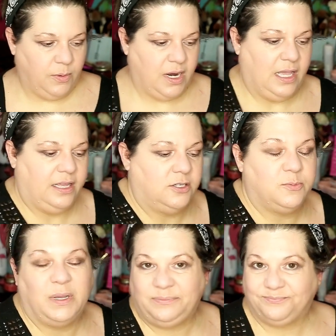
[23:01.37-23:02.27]
liquid
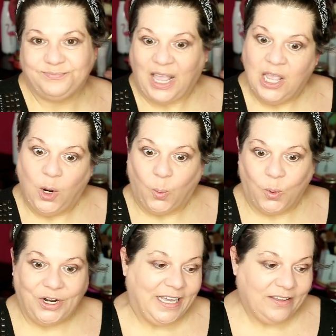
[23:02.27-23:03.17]
highlighters, but
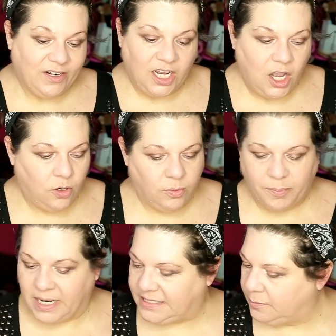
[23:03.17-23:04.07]
we're going to give it a
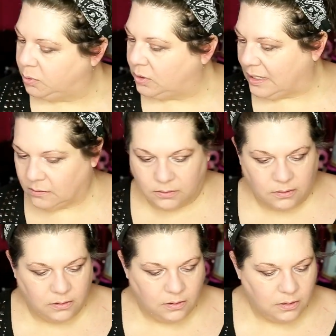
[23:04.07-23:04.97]
go. But I did pull out
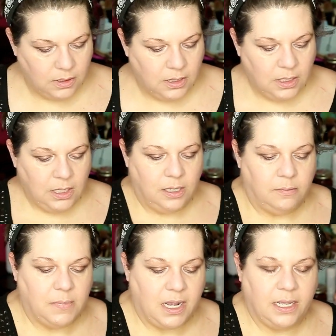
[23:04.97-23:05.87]

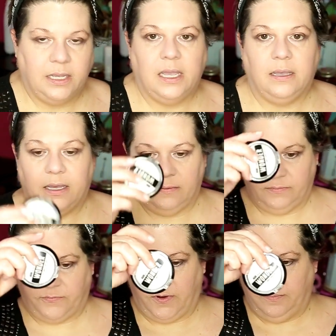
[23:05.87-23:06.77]
my,
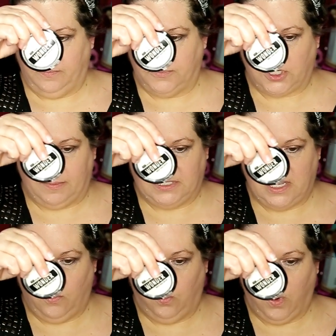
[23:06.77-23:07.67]
from Shop Me
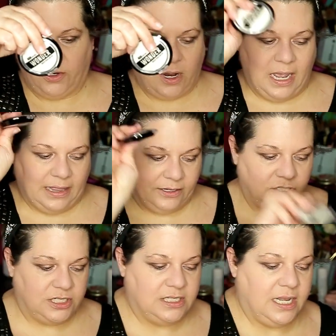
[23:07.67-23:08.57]
Say, Wonder
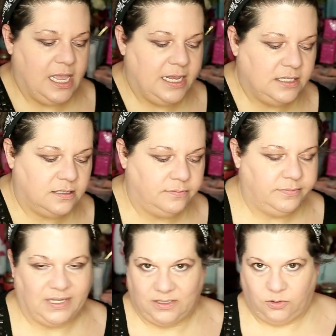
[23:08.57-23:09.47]
Highlighter just in case.
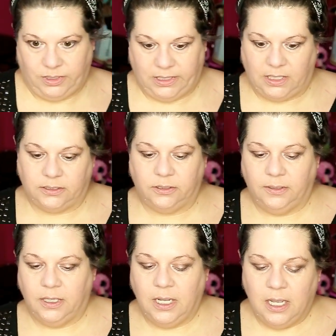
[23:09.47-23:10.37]
That's only $1.
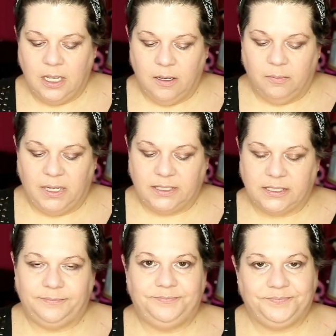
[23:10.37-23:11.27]

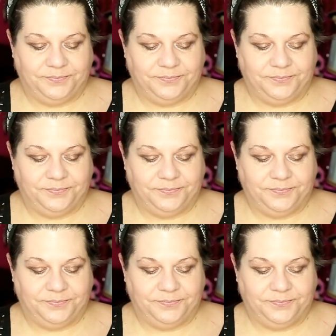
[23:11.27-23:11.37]
But